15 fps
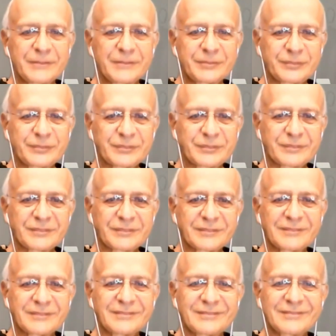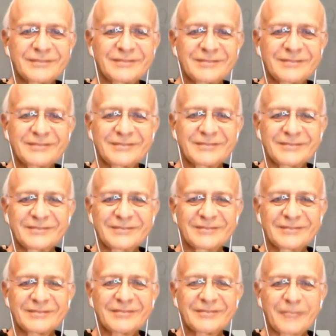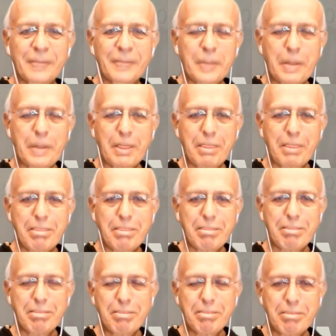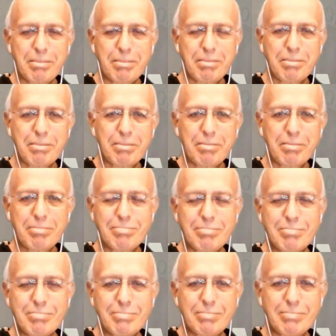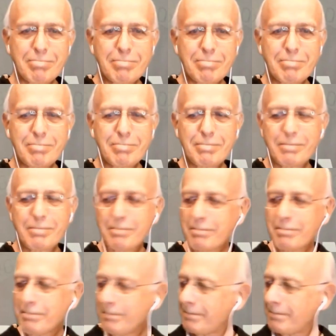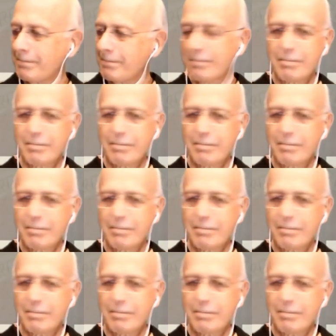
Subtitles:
(not speaking)